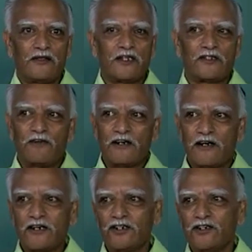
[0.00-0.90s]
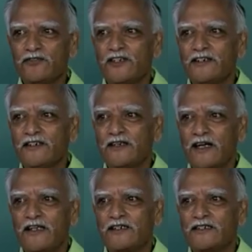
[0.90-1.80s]
this federation of cities
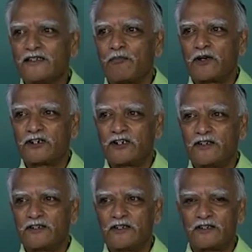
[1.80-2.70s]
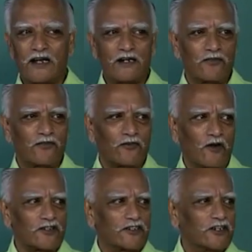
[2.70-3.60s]
against the Persians is kind of
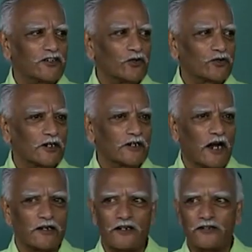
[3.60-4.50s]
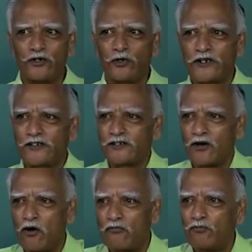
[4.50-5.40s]
constituted under duress
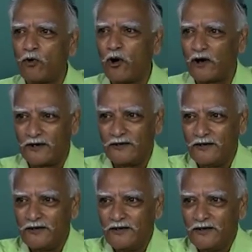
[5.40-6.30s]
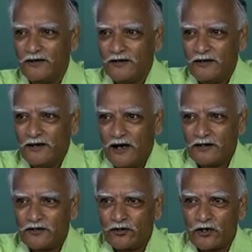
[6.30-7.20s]
of war,
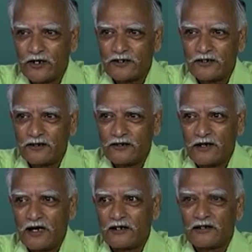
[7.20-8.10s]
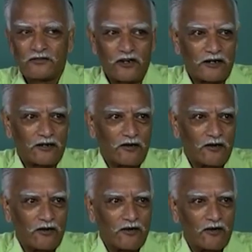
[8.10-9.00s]
under duress and the threat
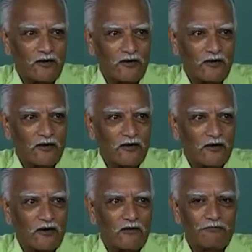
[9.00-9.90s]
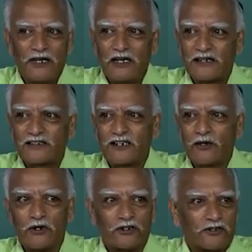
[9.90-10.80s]
of being
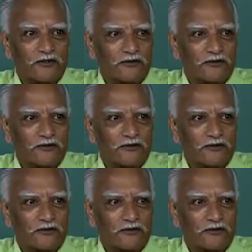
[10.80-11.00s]
extinguished.